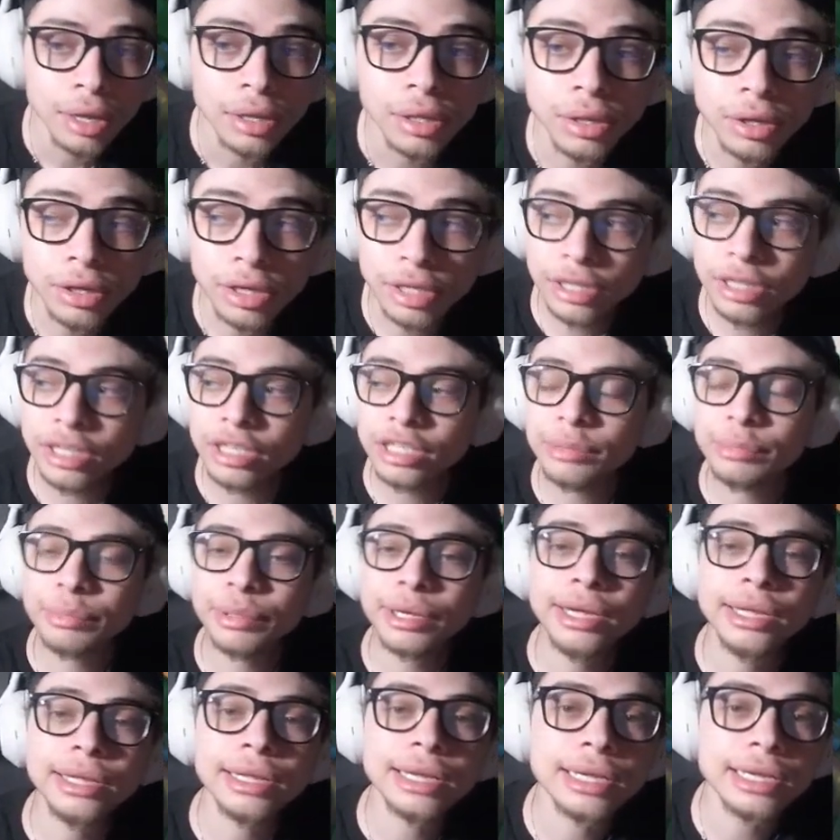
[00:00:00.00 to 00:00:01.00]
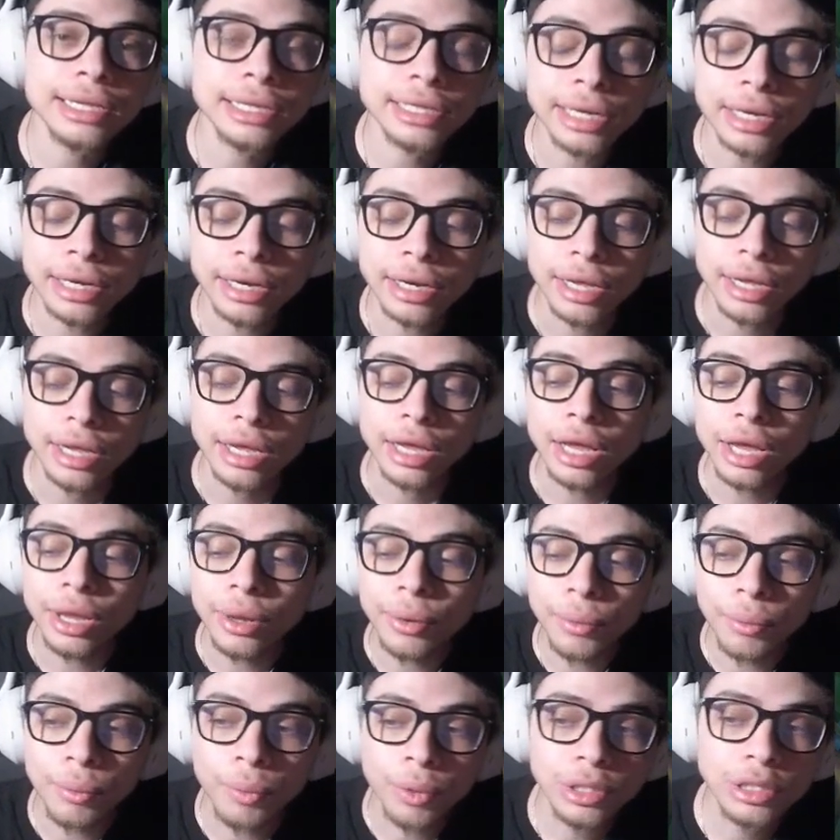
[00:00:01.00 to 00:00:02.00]
Look at this play that he did.
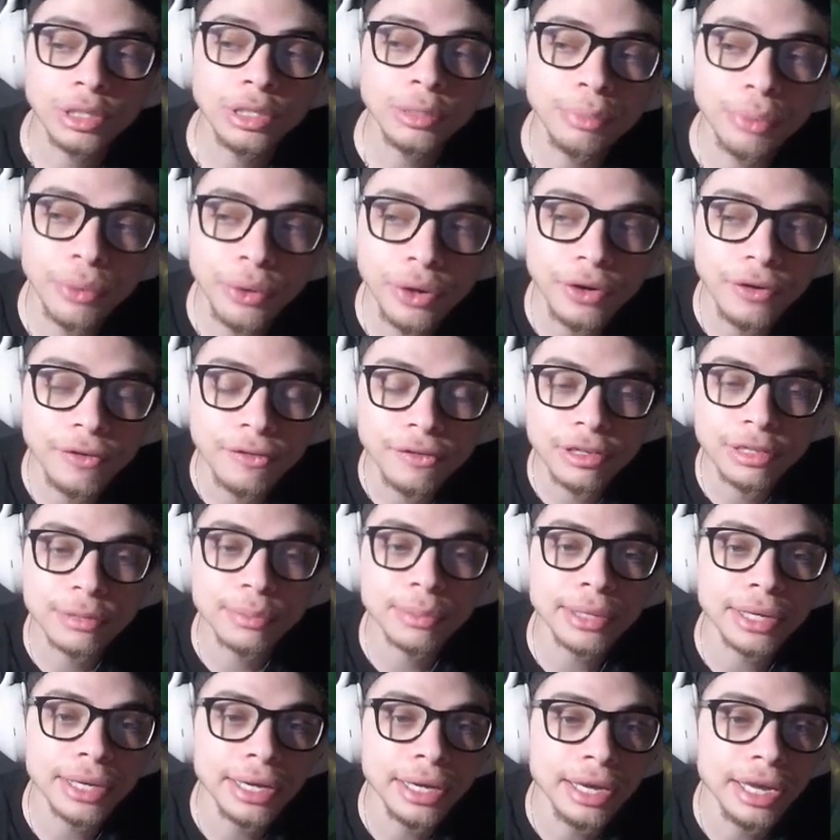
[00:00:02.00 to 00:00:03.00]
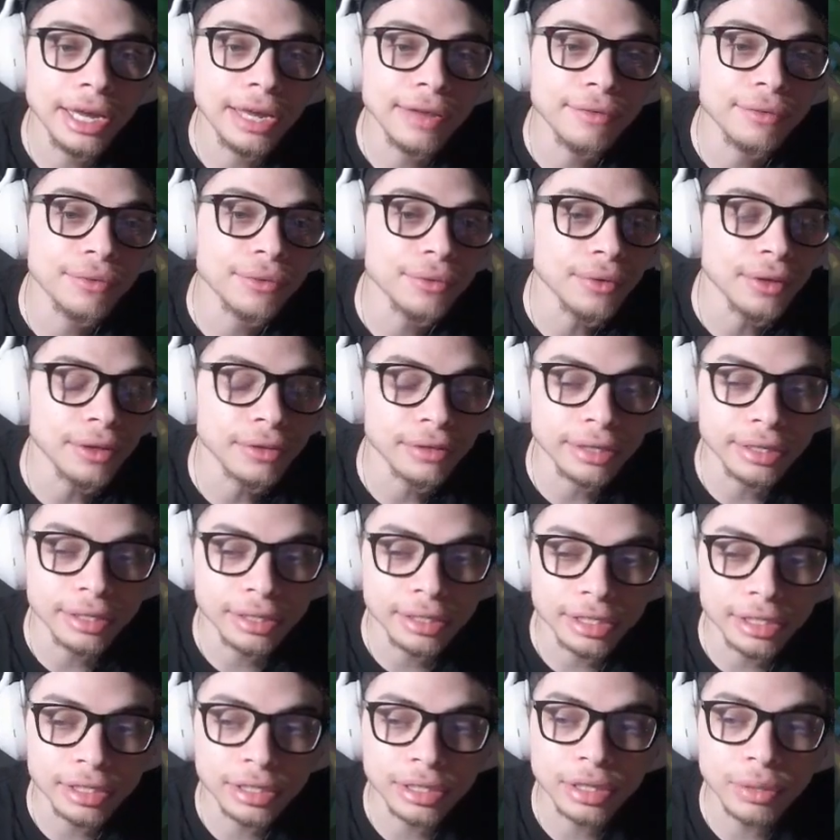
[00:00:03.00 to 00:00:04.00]
What's the point of this play if this
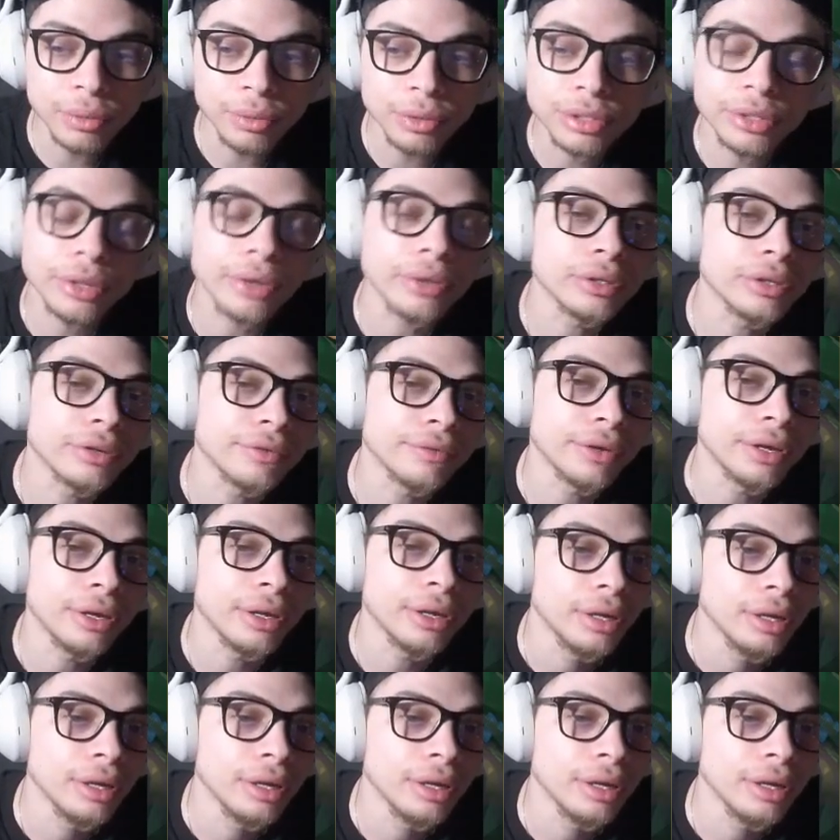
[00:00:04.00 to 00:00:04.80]
is the result of it?